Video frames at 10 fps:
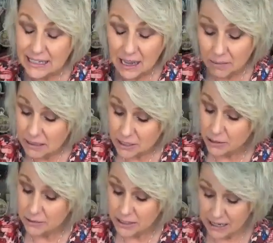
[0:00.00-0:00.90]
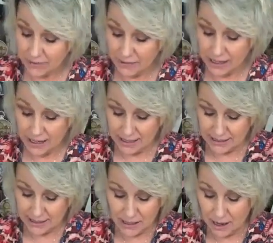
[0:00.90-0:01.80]
It's coming soon, Stephanie.
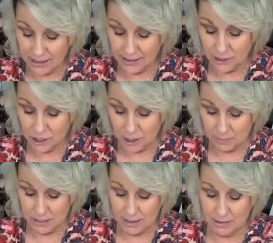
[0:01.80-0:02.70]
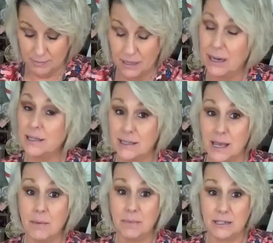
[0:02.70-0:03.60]
It's not in the shop yet, but
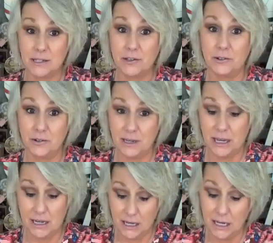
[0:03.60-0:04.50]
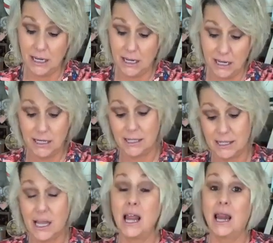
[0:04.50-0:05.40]
it's coming soon, and it
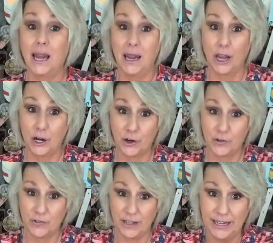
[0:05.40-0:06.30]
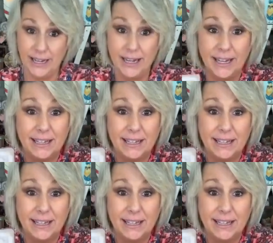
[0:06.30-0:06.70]
is lovely.